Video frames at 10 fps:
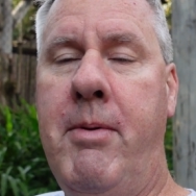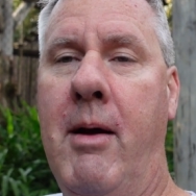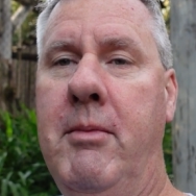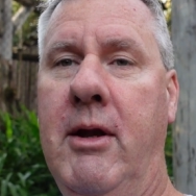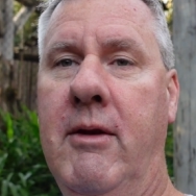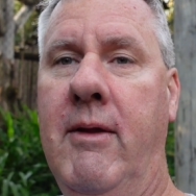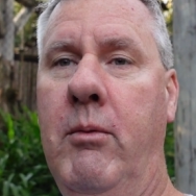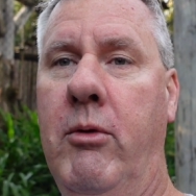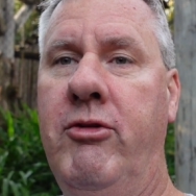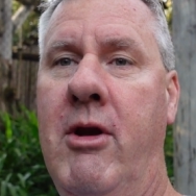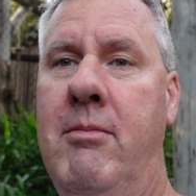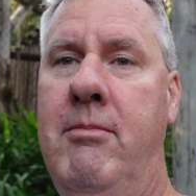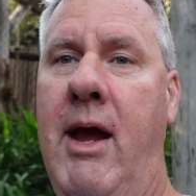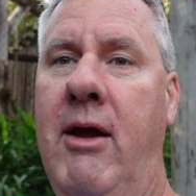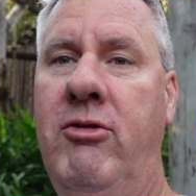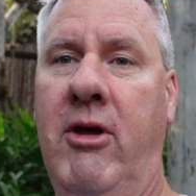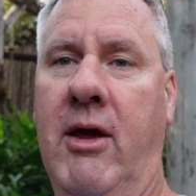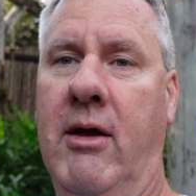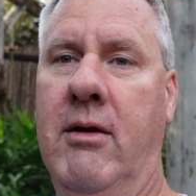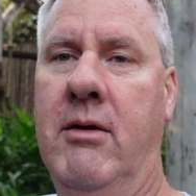I mean, it was an amazing